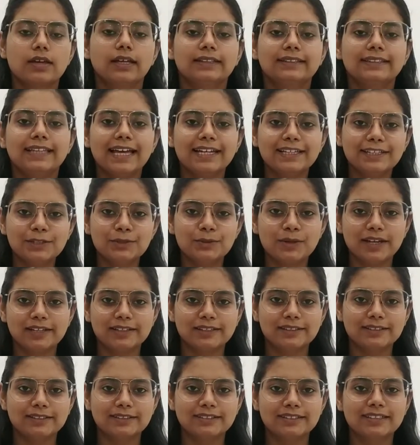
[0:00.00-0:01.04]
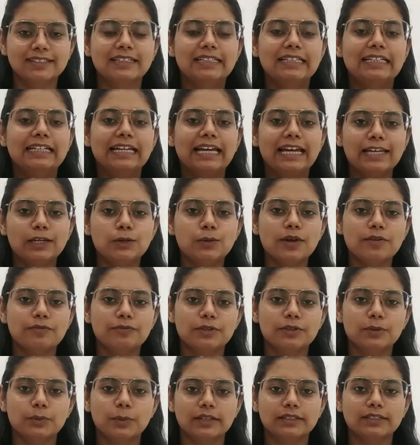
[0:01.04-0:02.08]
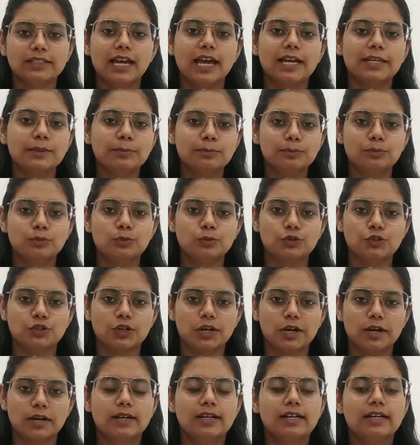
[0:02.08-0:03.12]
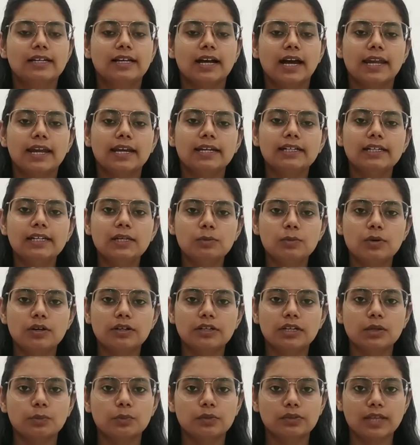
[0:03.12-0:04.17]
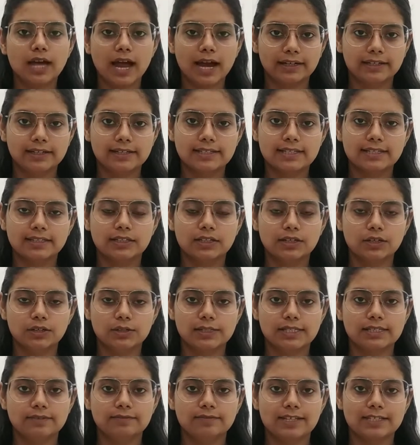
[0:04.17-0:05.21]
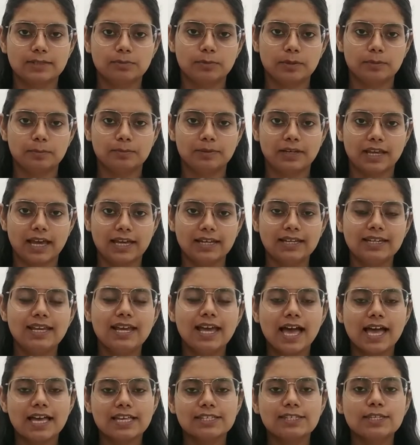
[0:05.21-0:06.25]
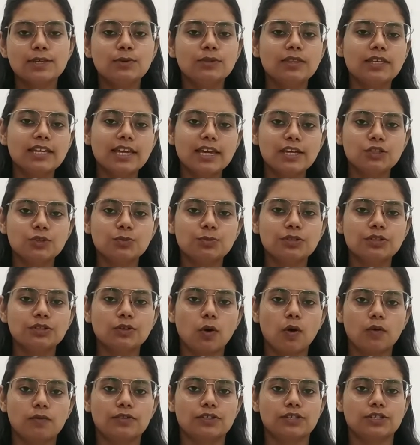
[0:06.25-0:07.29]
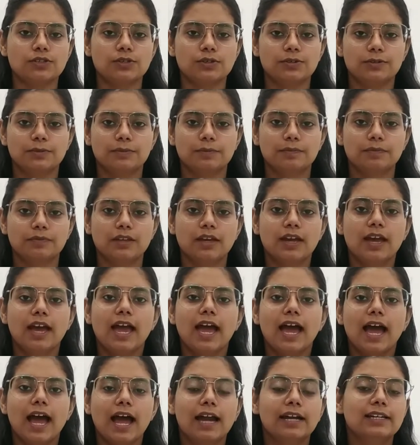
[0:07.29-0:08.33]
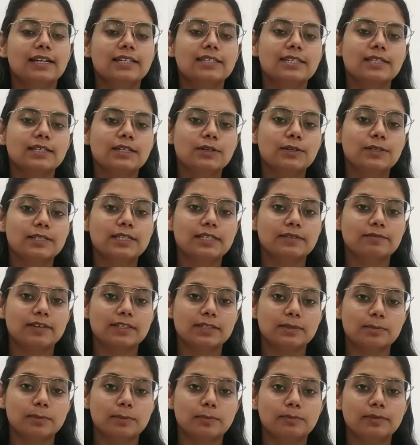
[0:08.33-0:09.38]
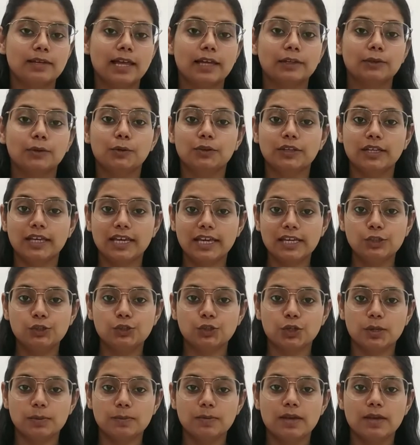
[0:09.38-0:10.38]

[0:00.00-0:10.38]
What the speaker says: Thank you, Helen. Hello, everyone. I am Pooja, currently working with Adolescent Girls Investment Plan as Youth Engagement Officer. Adolescent Girls Investment Plan, or AGIP,